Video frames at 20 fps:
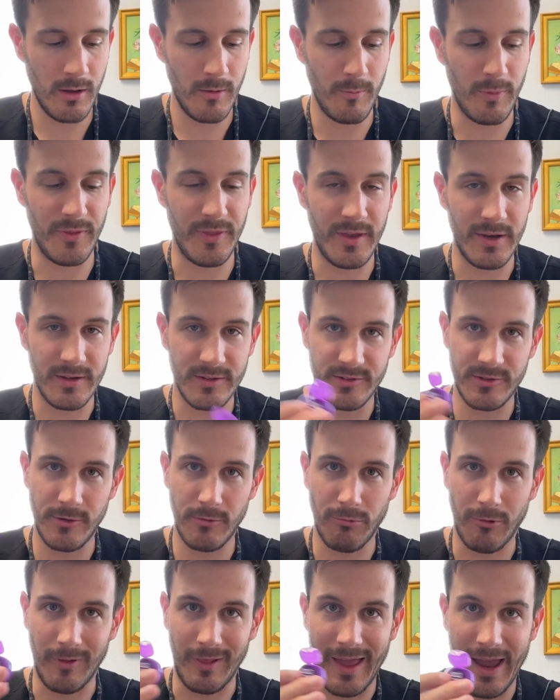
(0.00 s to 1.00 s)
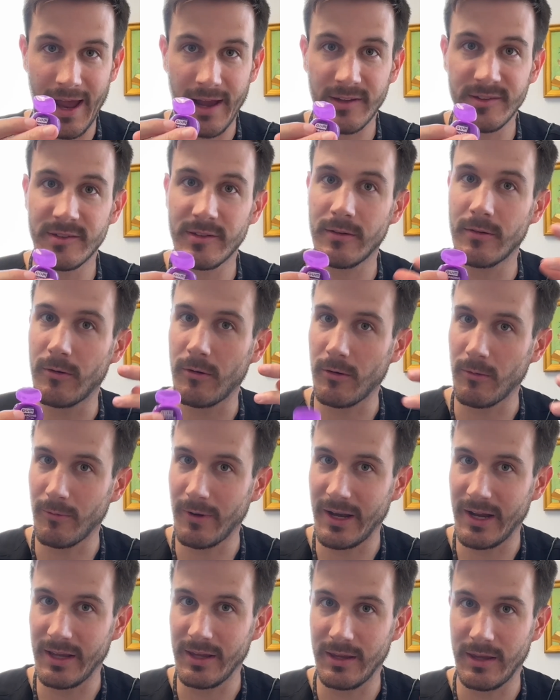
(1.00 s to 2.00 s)
but then as you relax it or
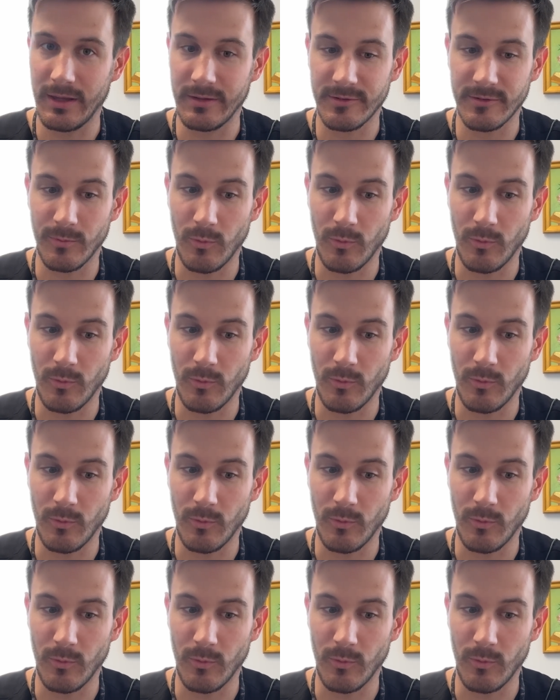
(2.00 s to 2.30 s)
when it gets